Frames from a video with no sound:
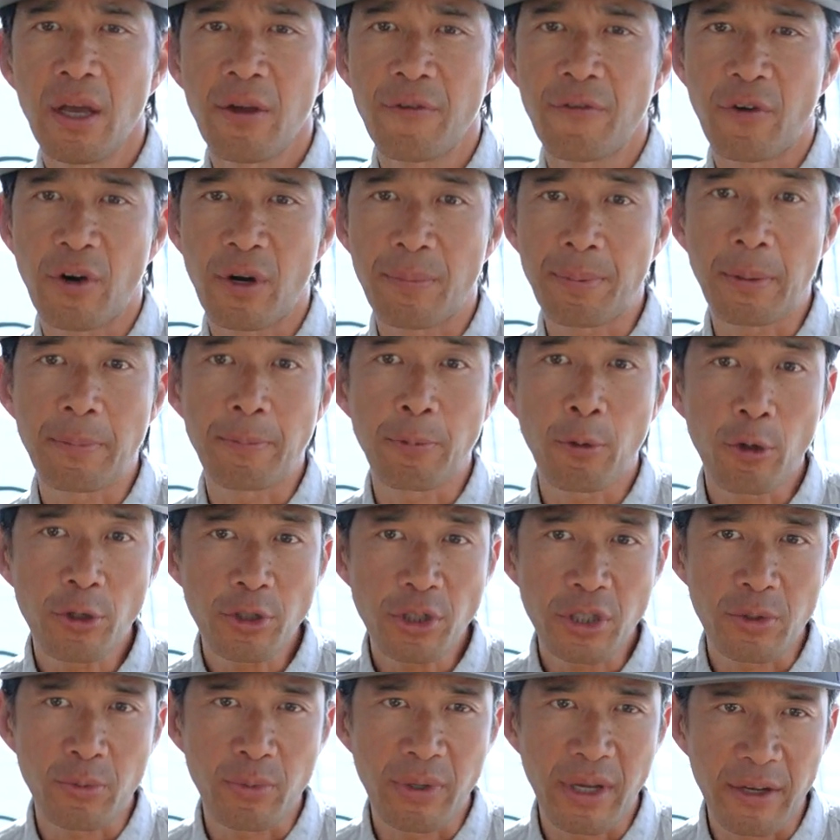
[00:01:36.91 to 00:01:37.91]
For our
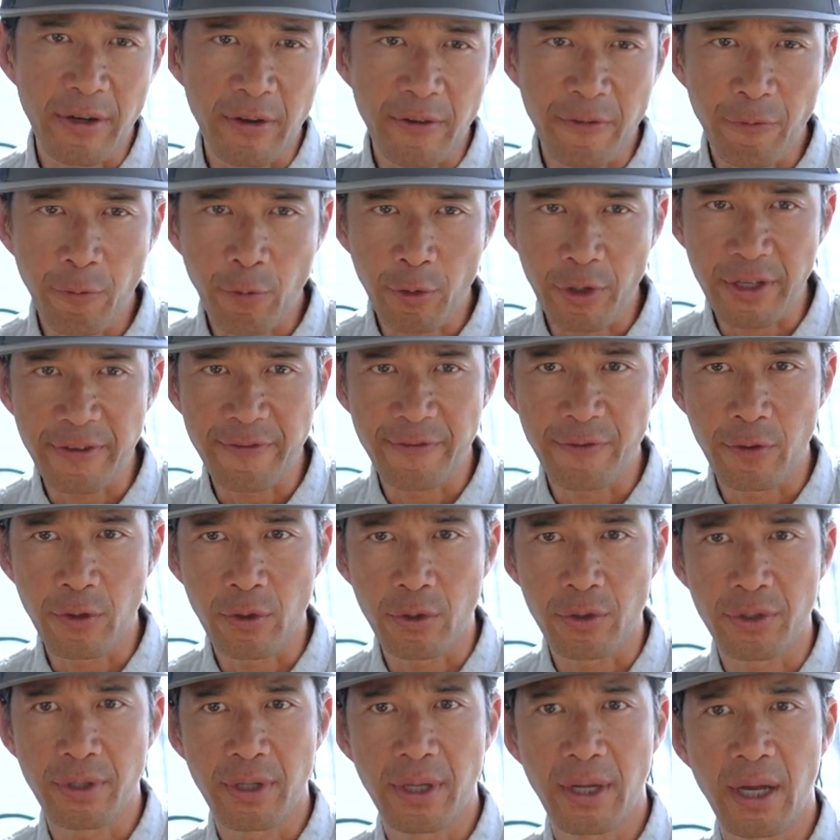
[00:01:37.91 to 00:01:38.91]
propulsion, we have a
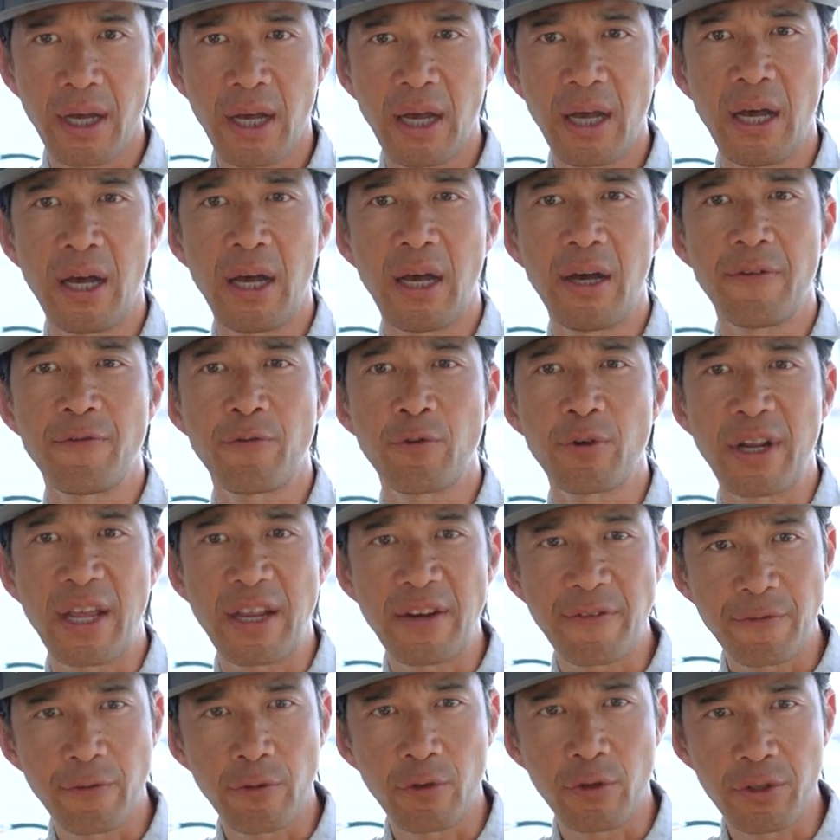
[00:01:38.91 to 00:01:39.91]

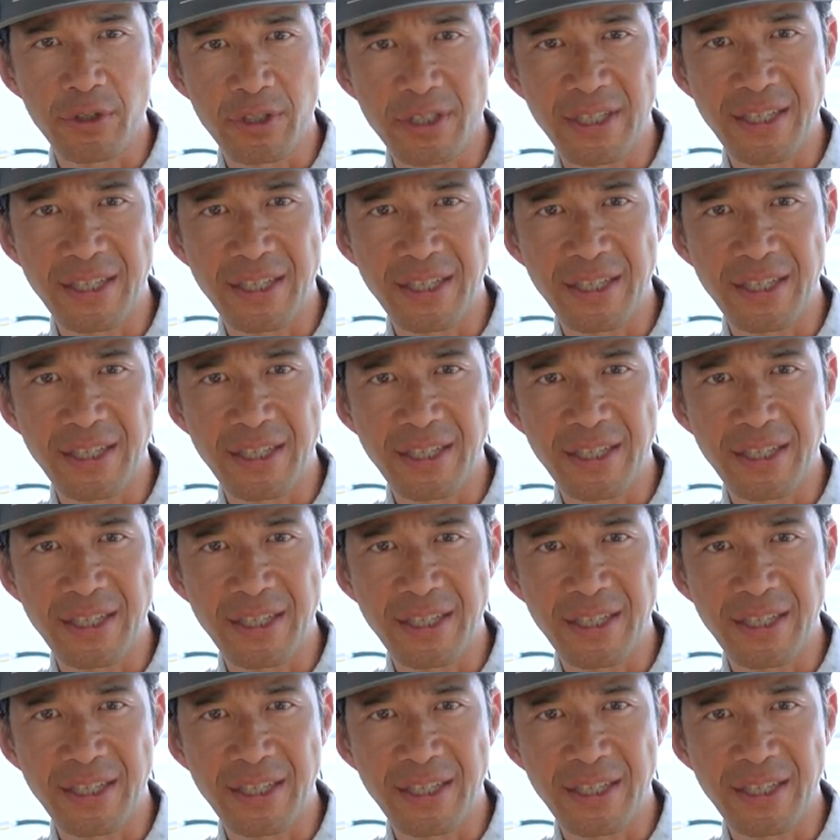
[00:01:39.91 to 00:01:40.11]
48-volt